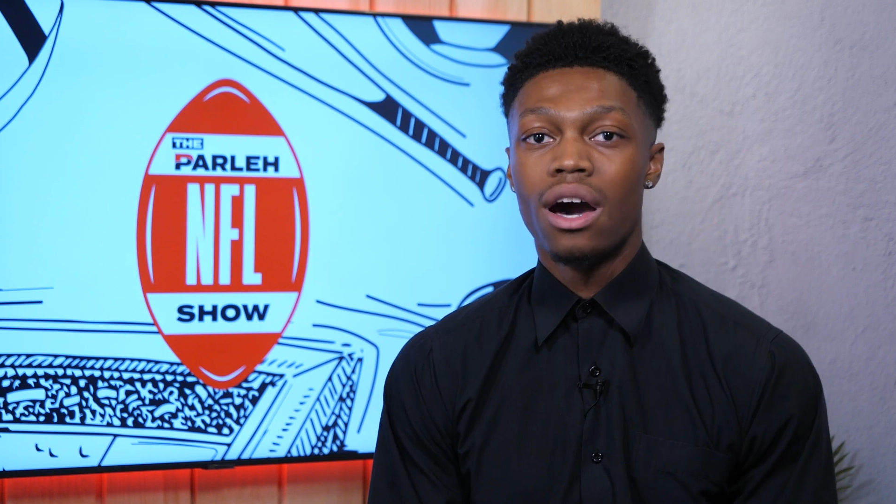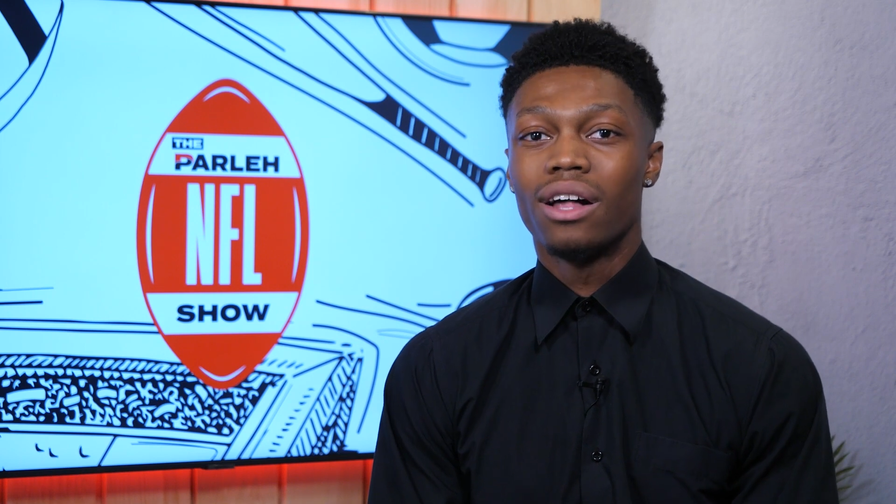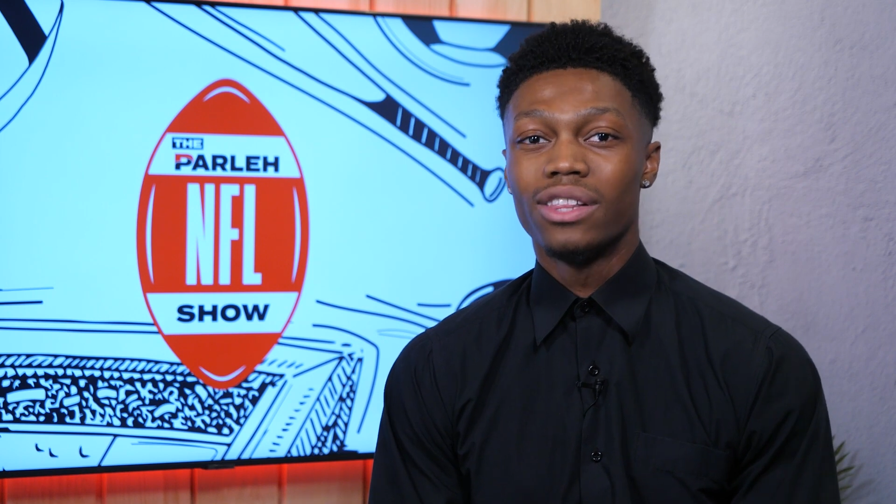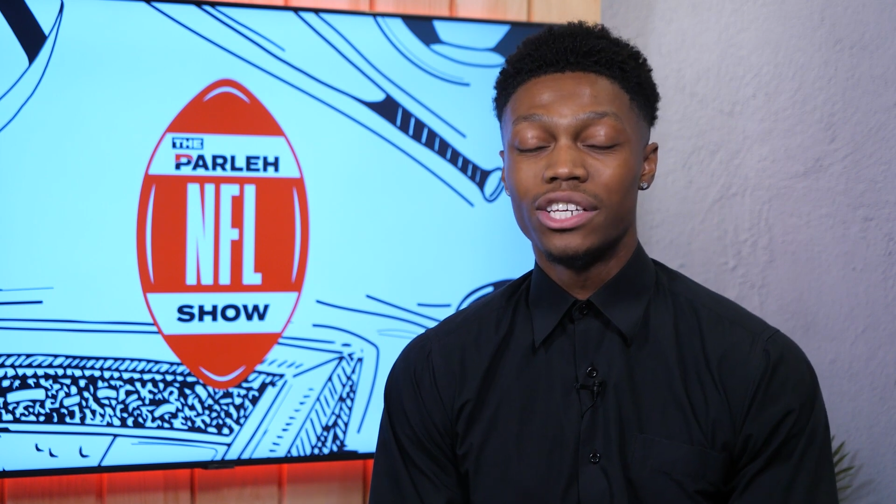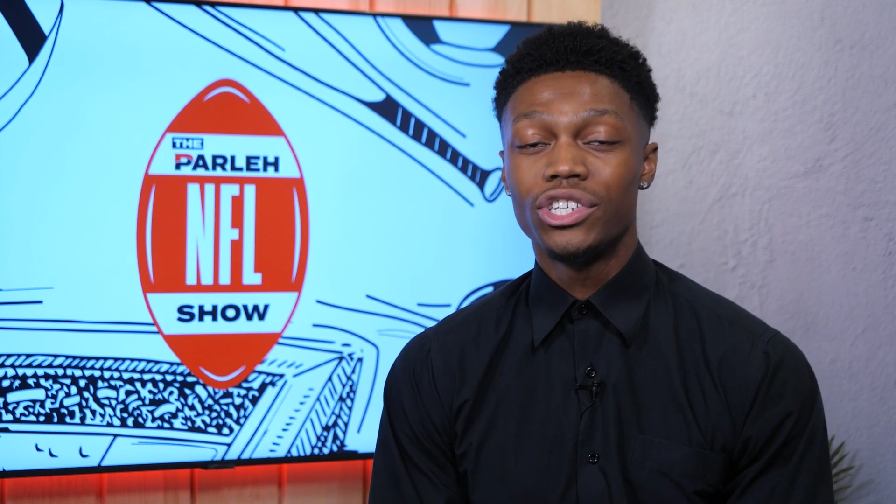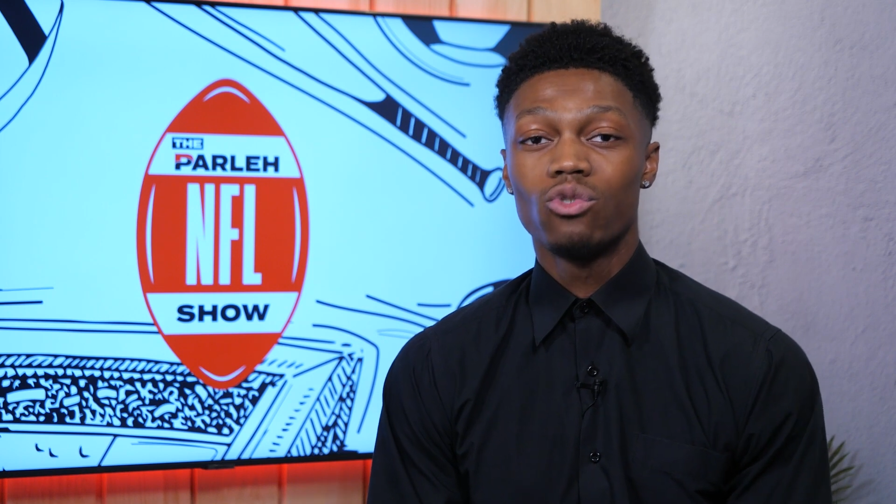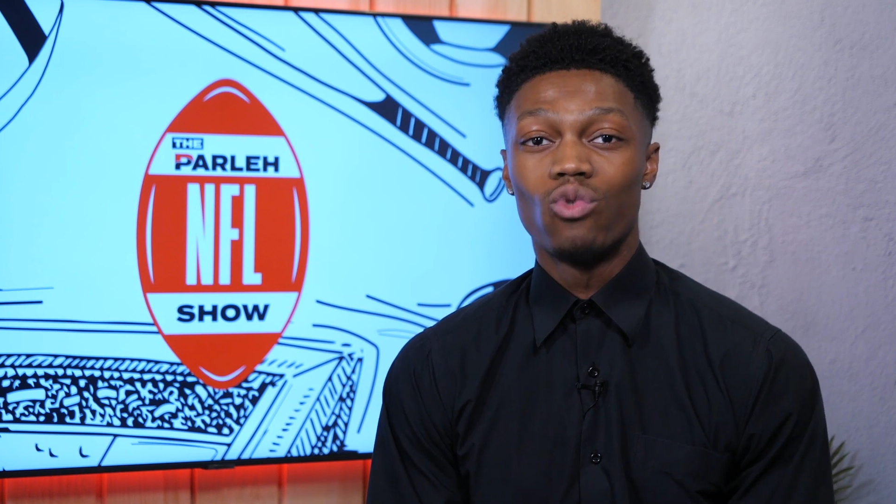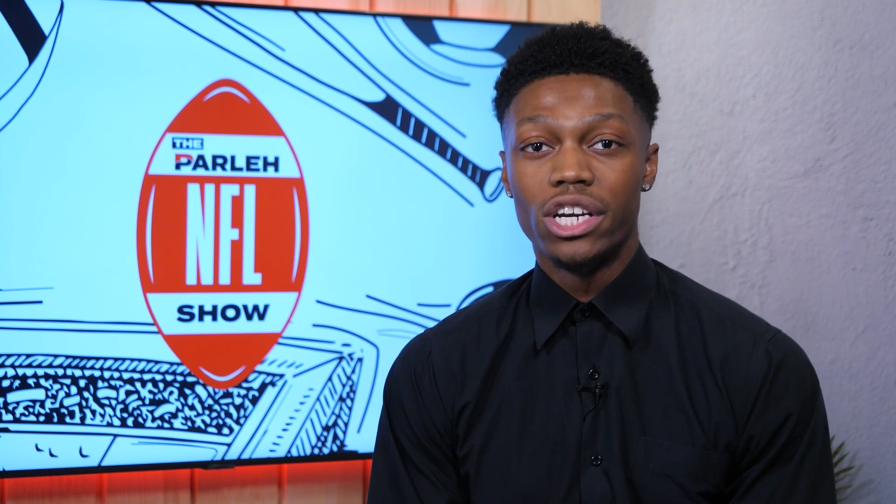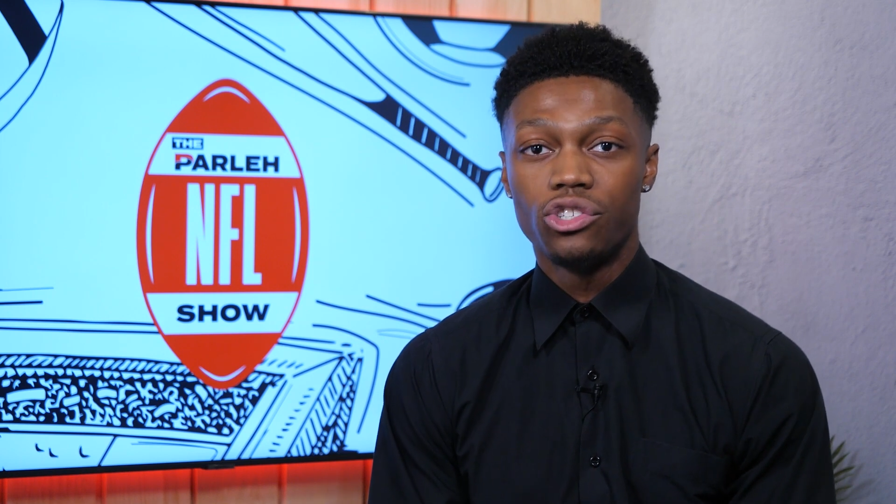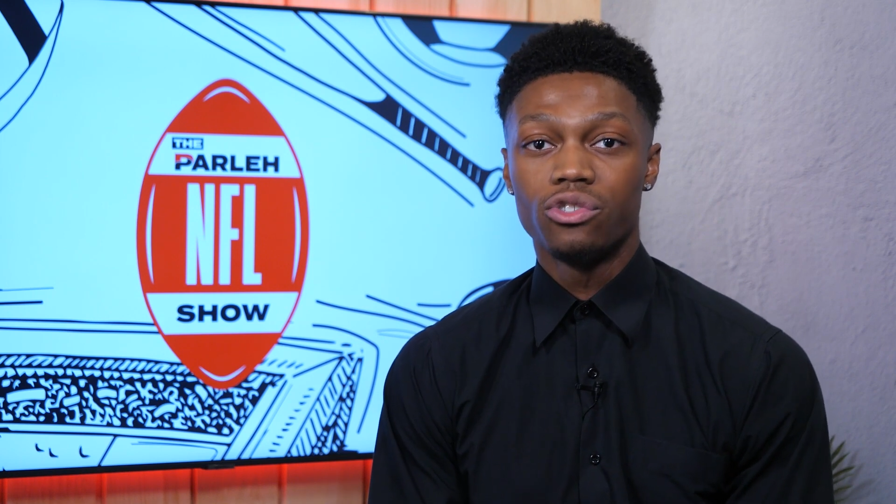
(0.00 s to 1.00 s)
alleging
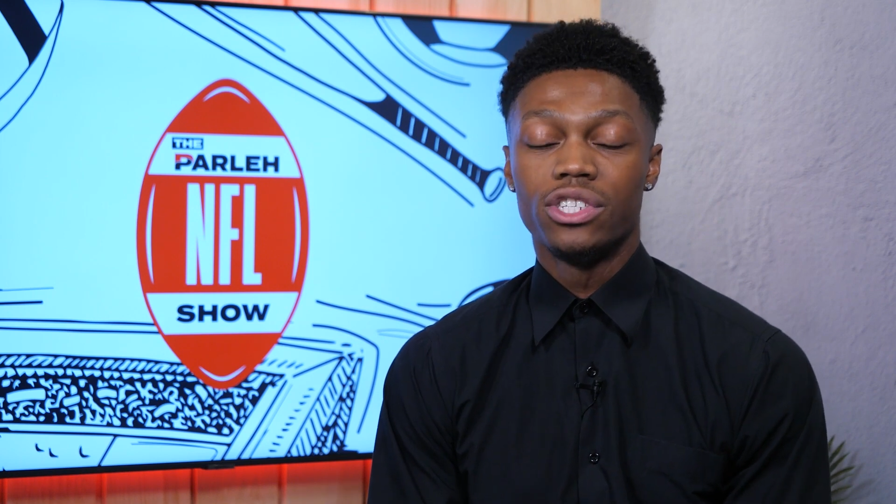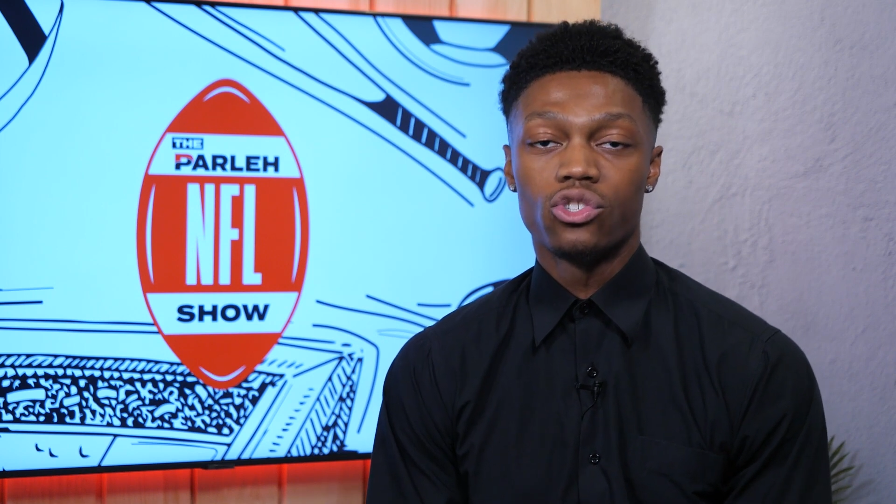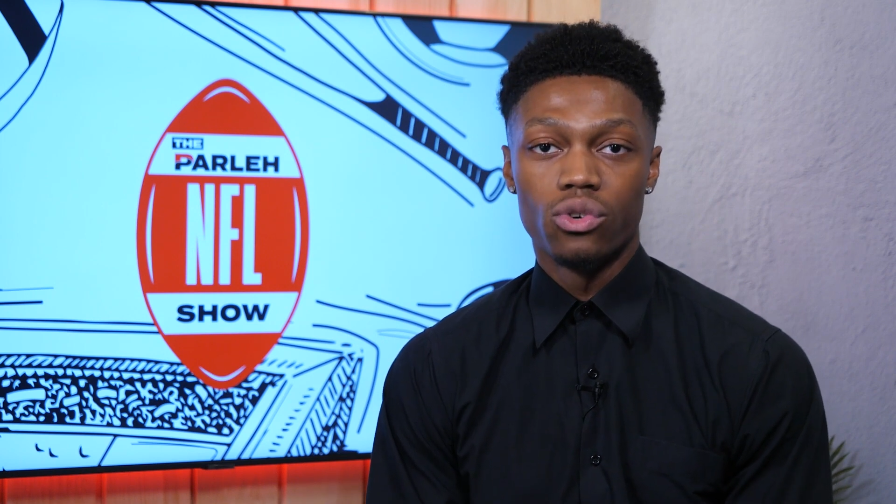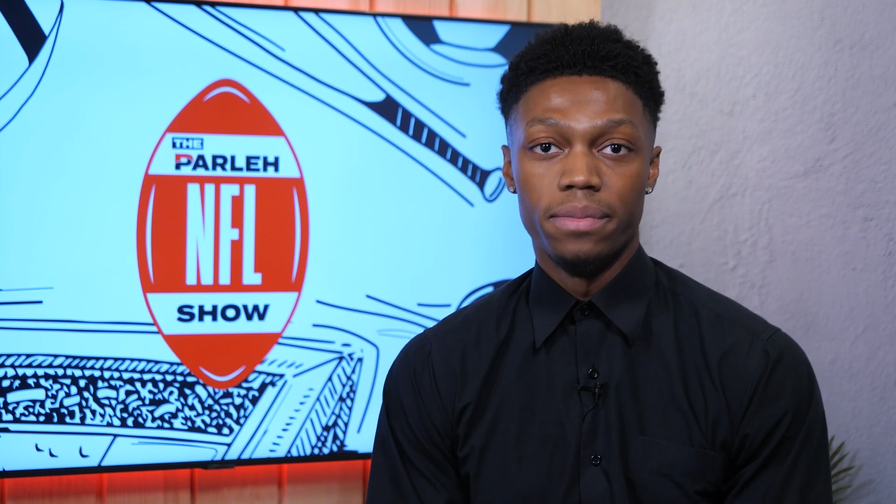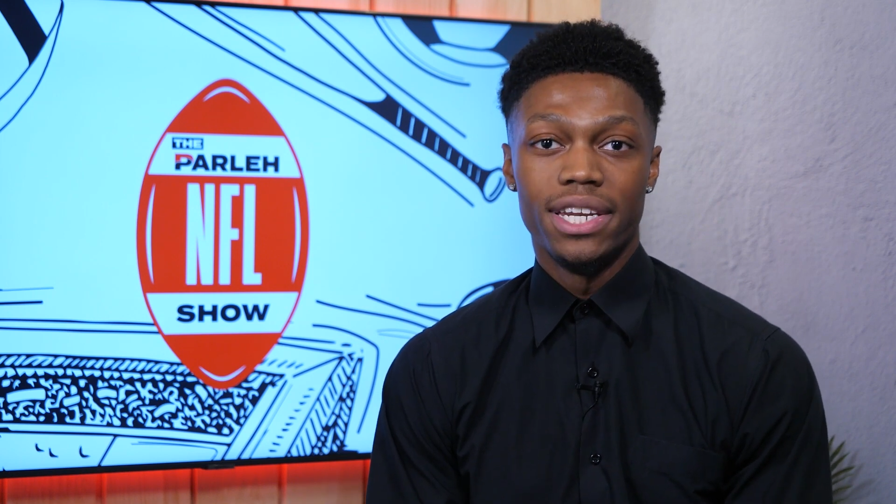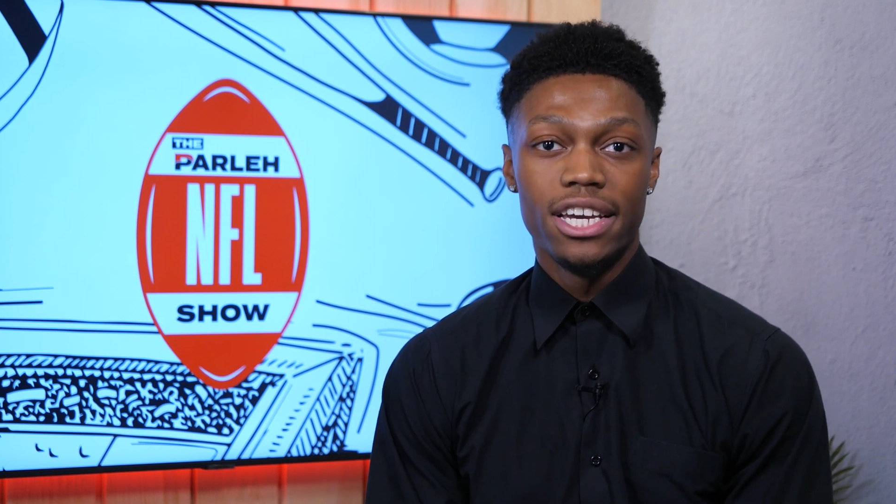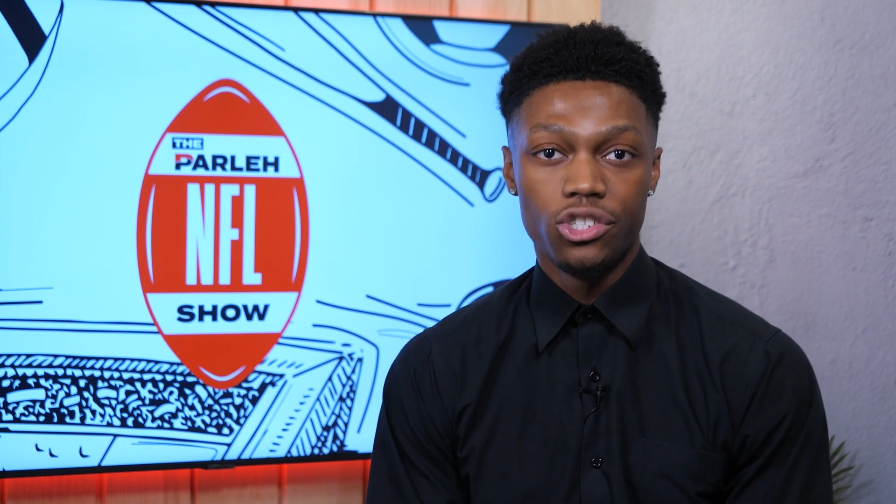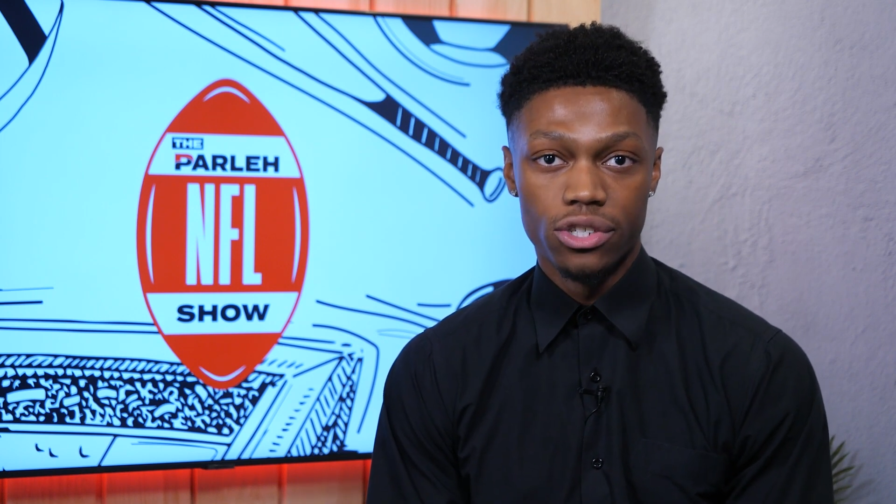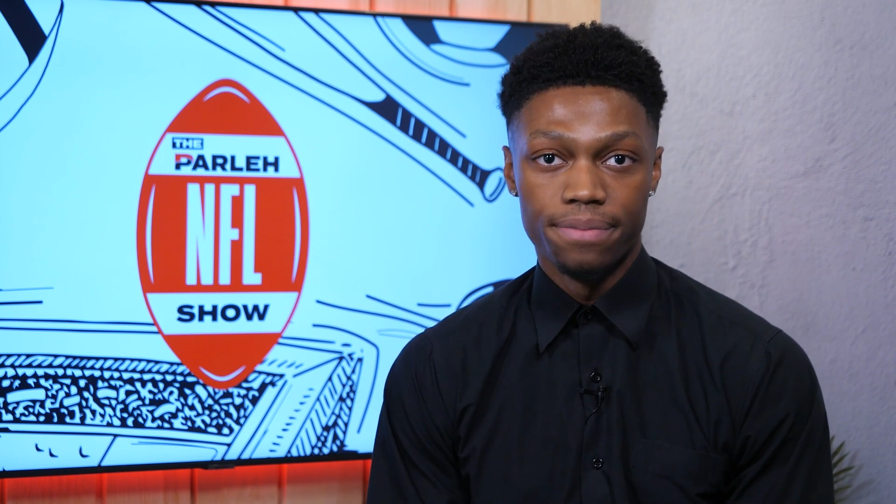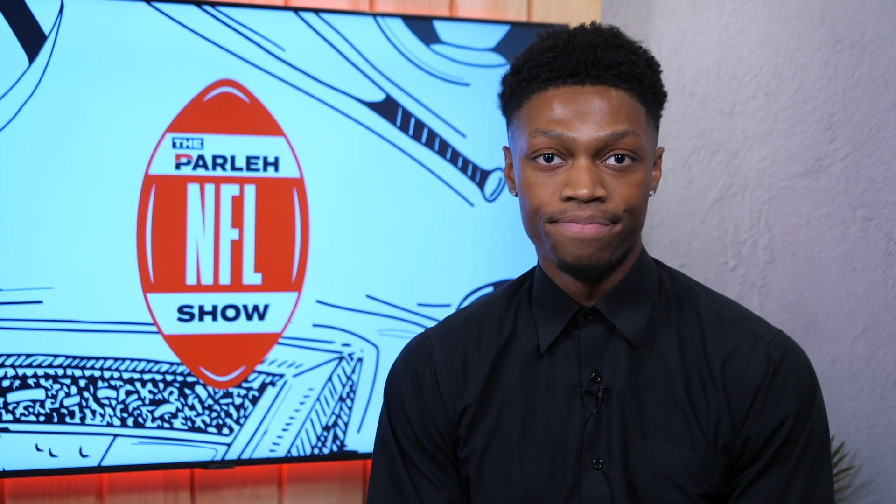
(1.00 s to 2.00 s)
racial
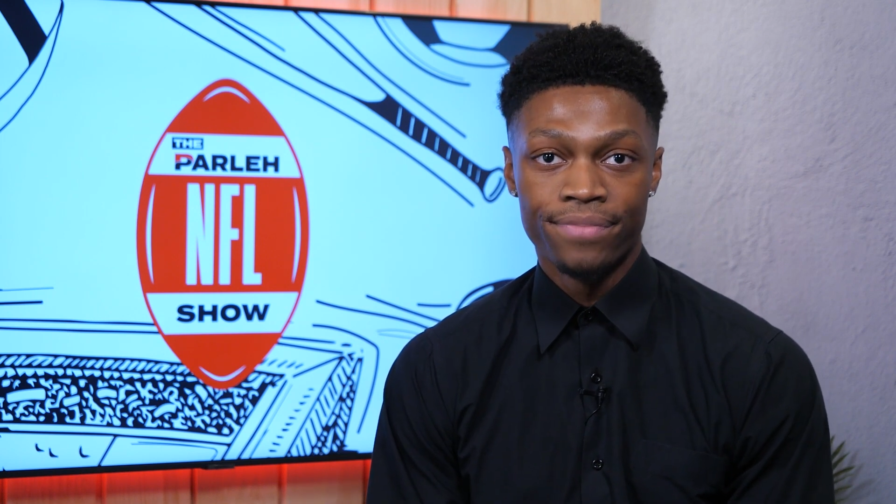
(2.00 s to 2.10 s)
discrimination.